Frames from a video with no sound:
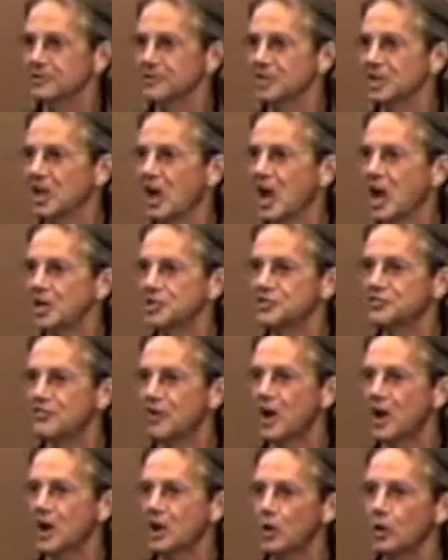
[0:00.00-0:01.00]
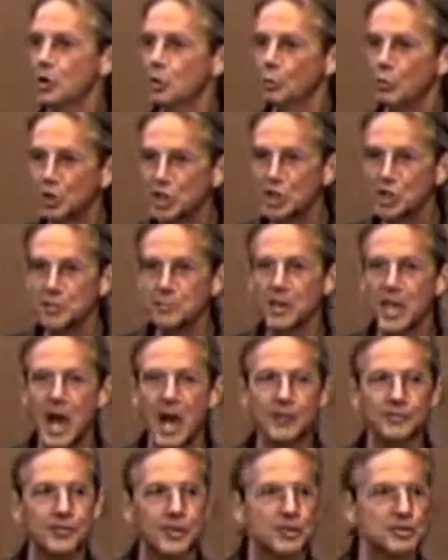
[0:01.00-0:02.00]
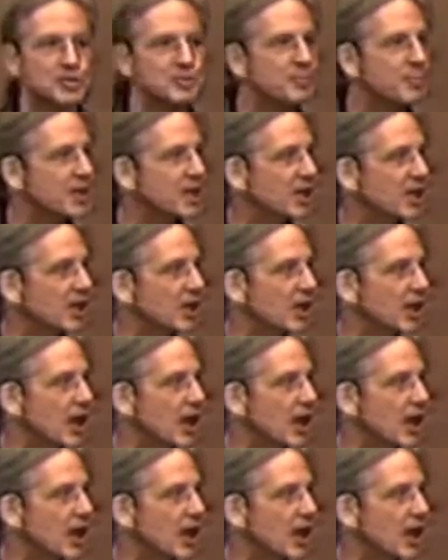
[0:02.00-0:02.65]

to God's fire. We need to be out there speaking